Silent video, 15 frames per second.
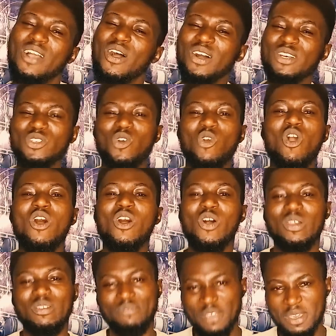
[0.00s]
also
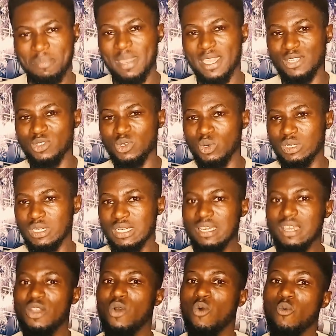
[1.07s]
called Mzord,
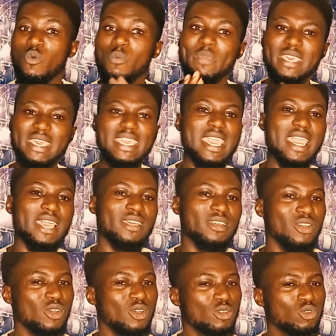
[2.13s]
will be here
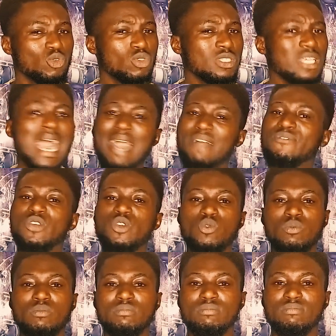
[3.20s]
to serve
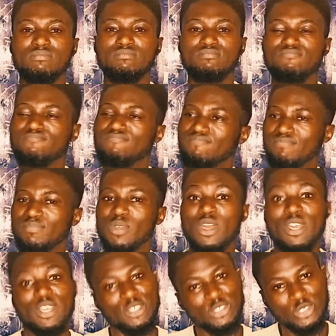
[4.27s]
you.
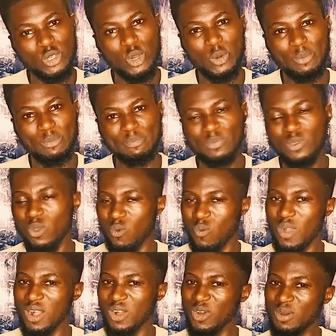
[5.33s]
So,
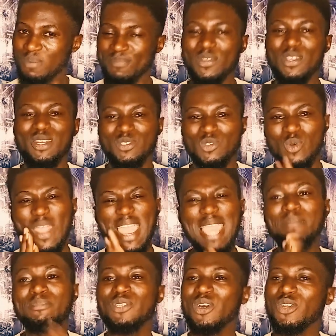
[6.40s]
welcome to
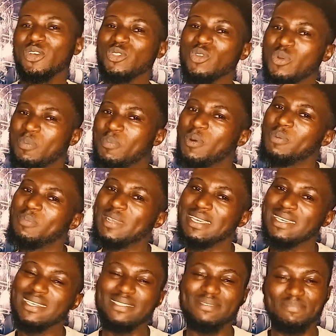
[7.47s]
M-zord Auto Republic.
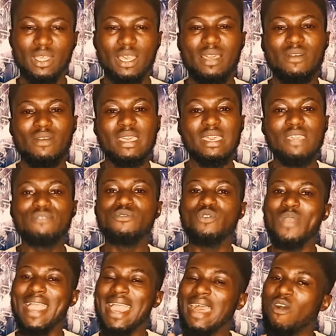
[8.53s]
If
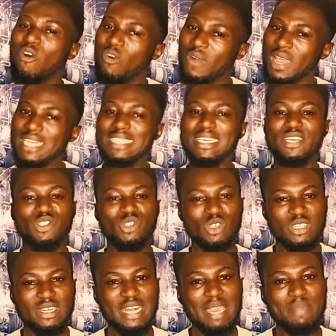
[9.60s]
you are already a
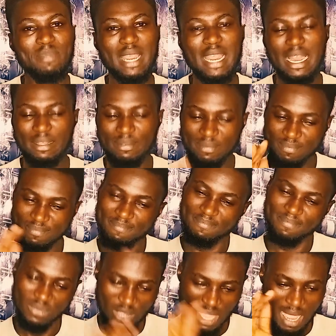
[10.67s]
subscriber,
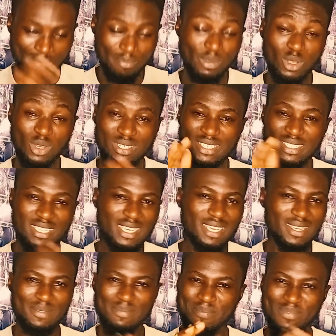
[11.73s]
I would love to say
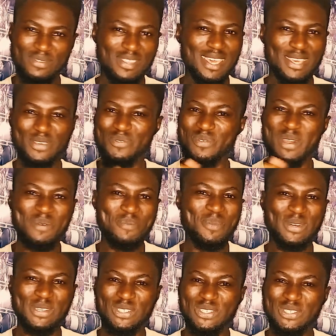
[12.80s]
thank you very much.
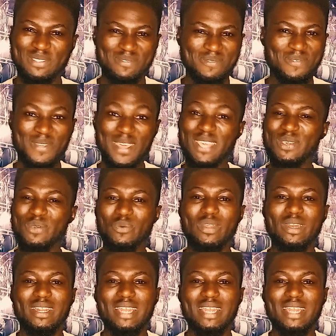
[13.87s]
Thank you.